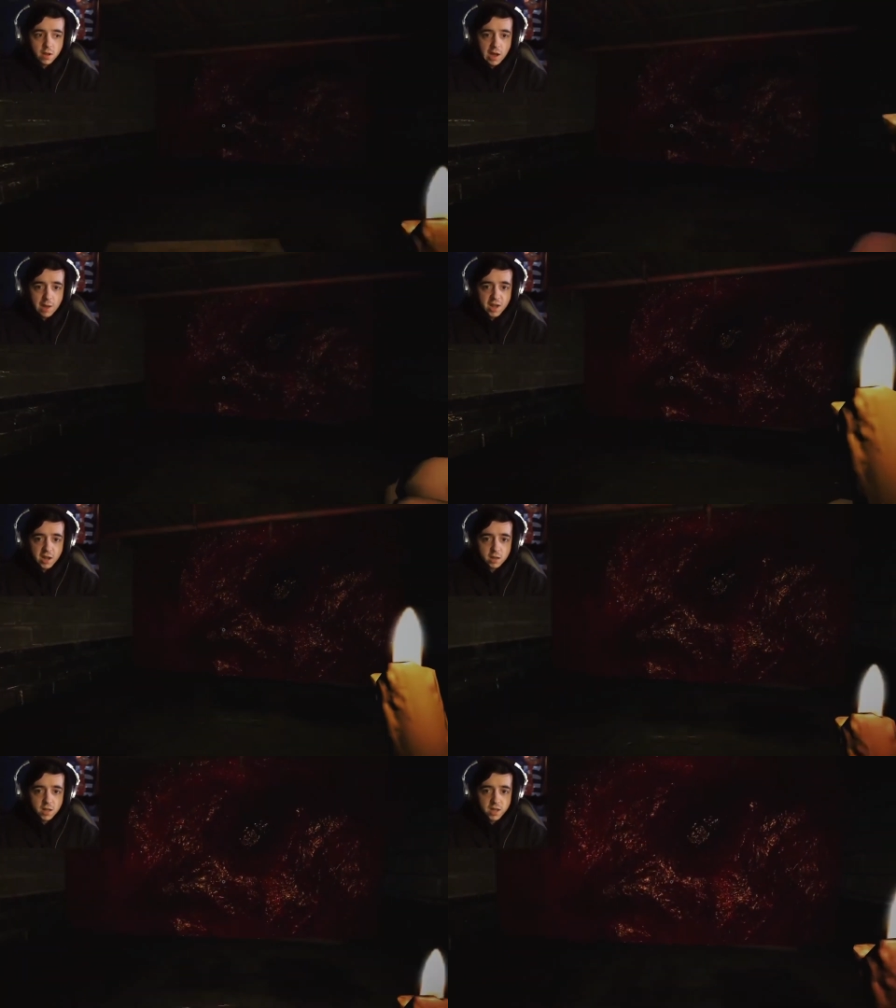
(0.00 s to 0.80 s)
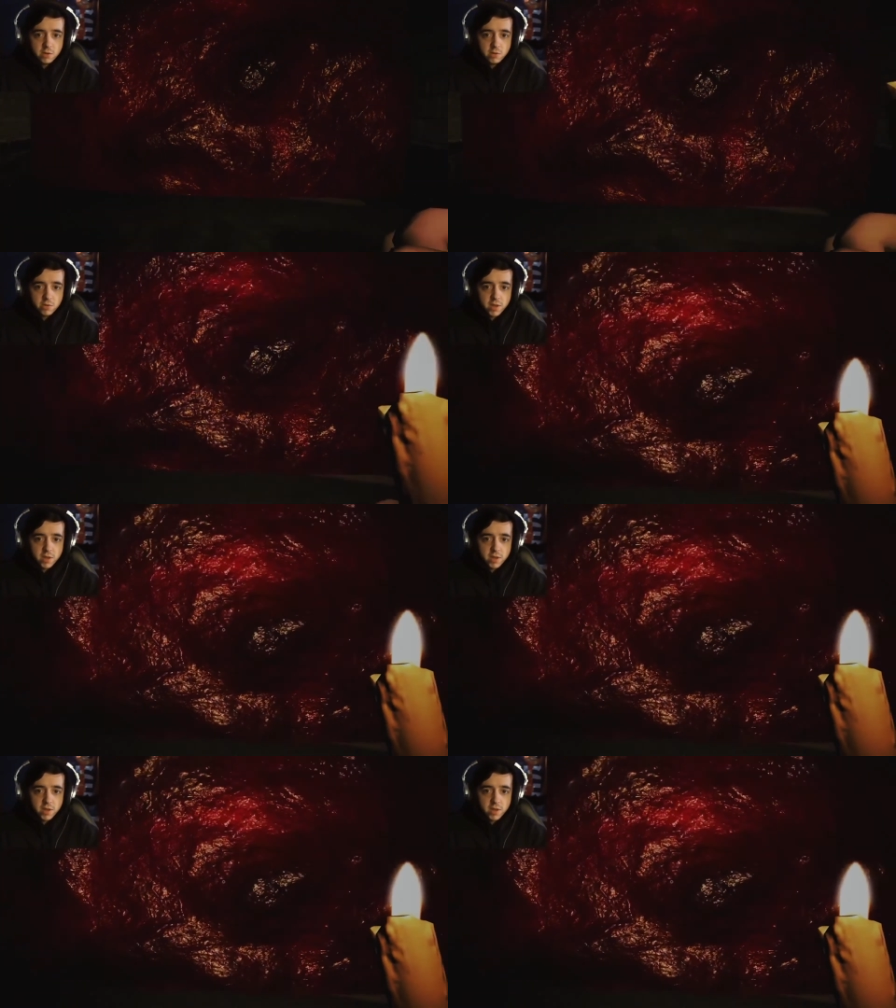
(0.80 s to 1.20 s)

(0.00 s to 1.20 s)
I'm not gonna let you do that.